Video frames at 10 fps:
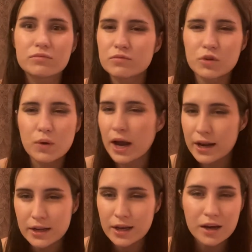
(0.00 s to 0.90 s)

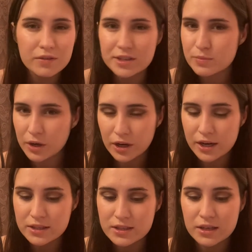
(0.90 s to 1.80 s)
variety of
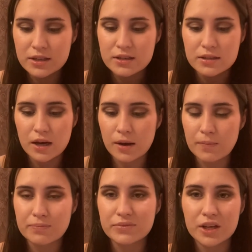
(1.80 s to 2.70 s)
experiences
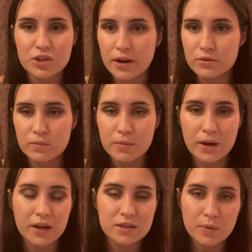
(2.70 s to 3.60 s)
um, that Chinese women
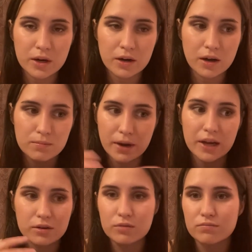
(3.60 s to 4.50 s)
might might
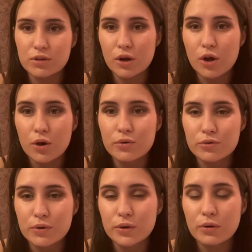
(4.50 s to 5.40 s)
you know go
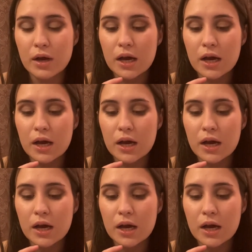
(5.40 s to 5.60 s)
through.